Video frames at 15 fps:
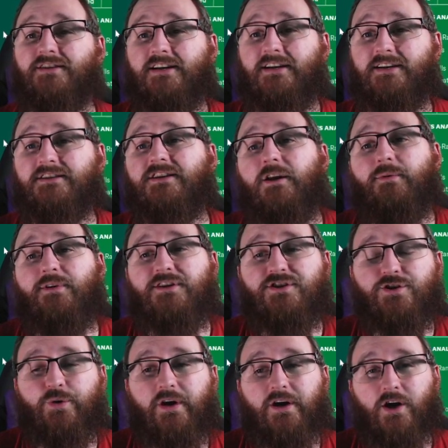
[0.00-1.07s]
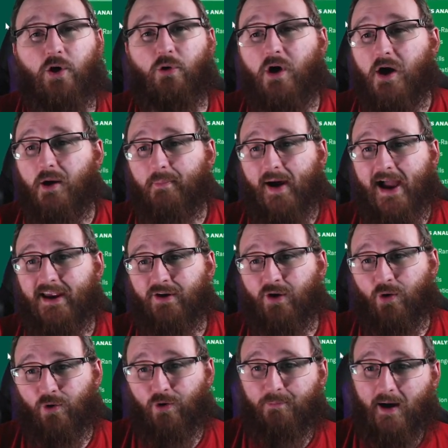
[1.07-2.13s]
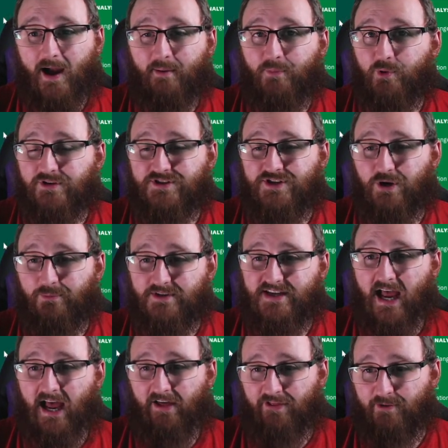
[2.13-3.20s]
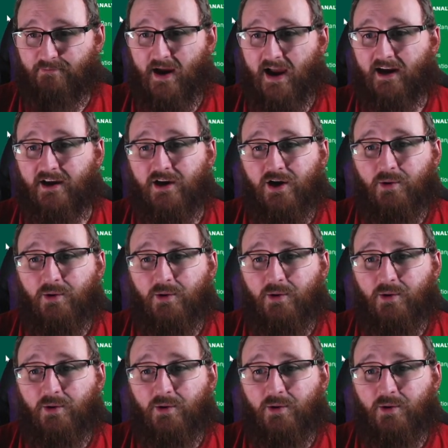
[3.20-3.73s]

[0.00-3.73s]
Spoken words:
It is going to be Stewart in goal, Payne, Orr, Pambu and Thomas at the back,